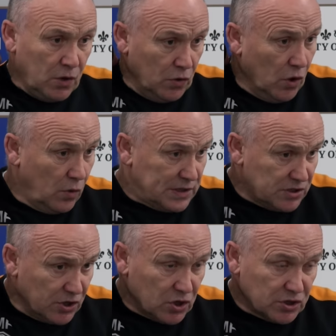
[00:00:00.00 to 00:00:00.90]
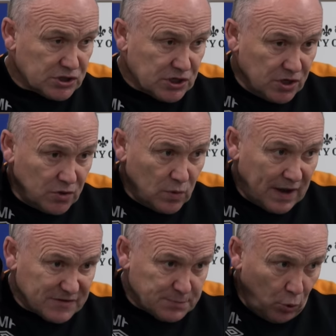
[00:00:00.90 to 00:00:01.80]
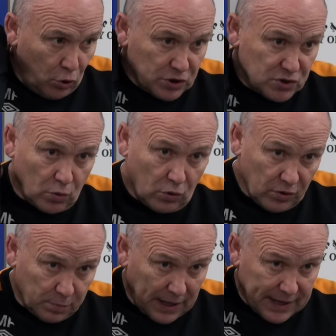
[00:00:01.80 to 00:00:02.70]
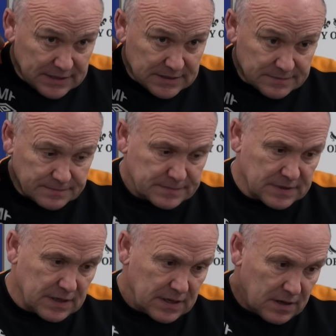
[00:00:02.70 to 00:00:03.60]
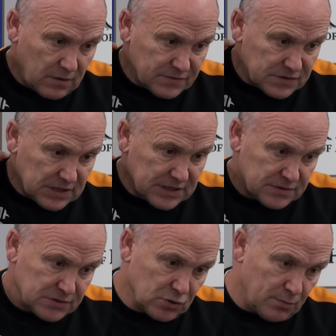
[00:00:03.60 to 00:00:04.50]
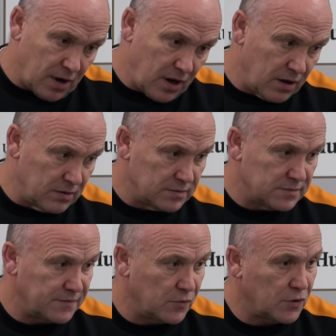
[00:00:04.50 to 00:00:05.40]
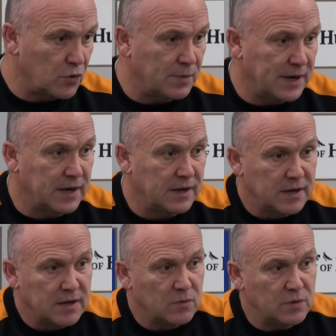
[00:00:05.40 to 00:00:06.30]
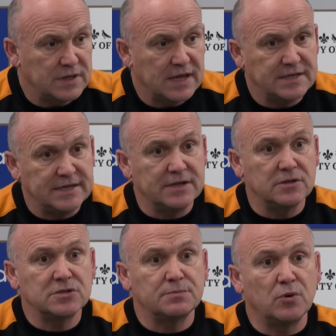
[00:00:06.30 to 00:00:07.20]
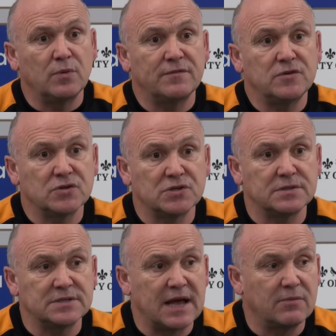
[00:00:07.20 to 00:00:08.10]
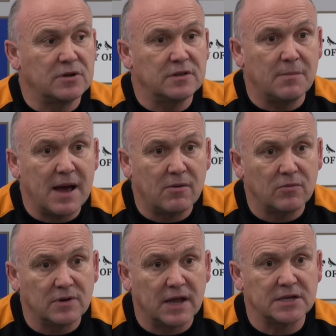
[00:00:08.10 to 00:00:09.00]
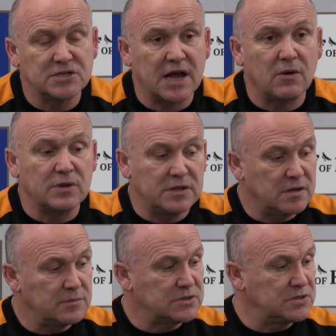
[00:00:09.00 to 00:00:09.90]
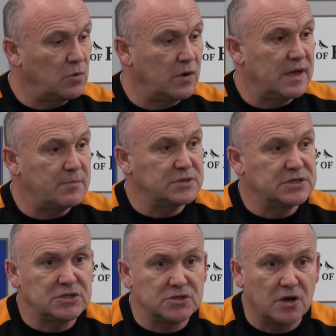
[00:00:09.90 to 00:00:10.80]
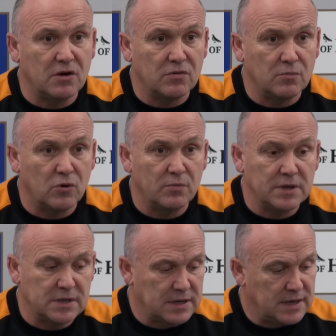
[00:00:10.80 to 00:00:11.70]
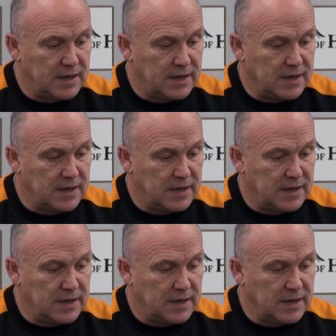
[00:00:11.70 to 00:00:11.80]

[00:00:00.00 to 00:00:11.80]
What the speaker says: No, it's not a concern. We have spoken to all the players. Obviously, some are forthcoming with their deals, but we've just sounded them out and had a chat with them as to what their positions are at the moment,